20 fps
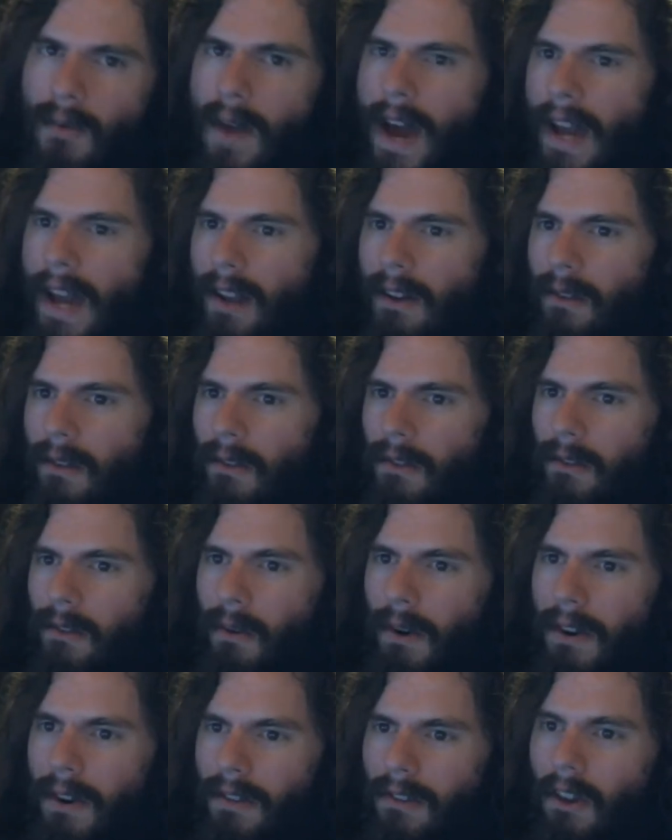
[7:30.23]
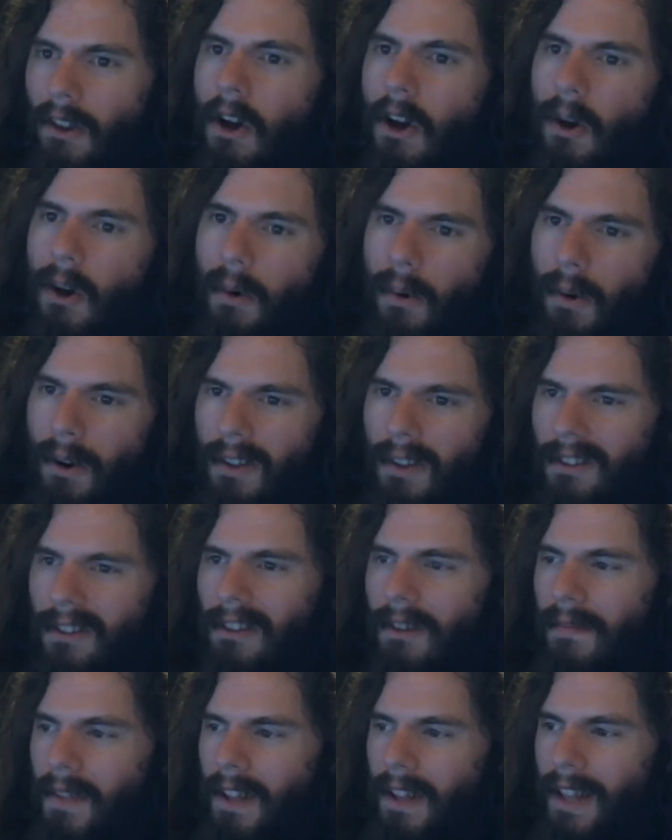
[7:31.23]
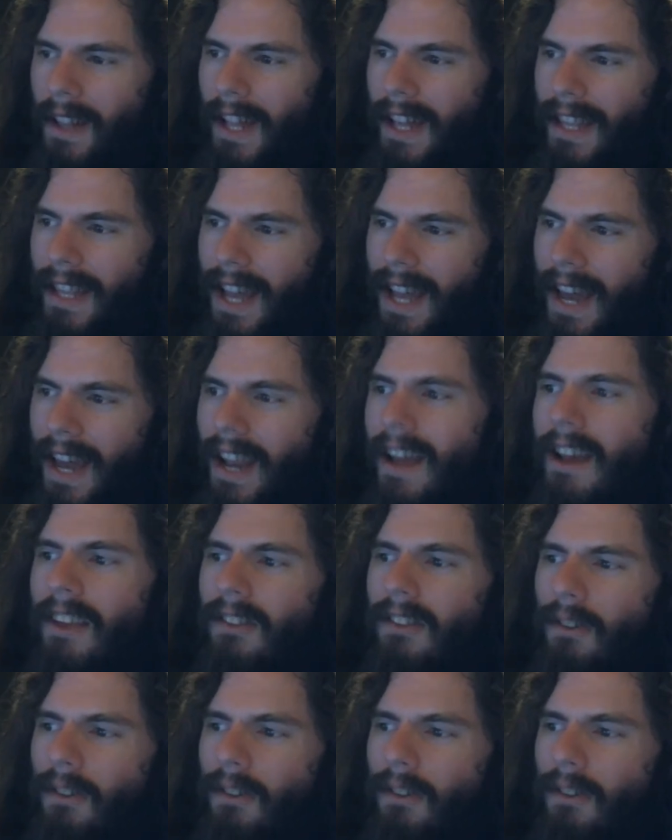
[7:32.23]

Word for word: radical source, or something like that.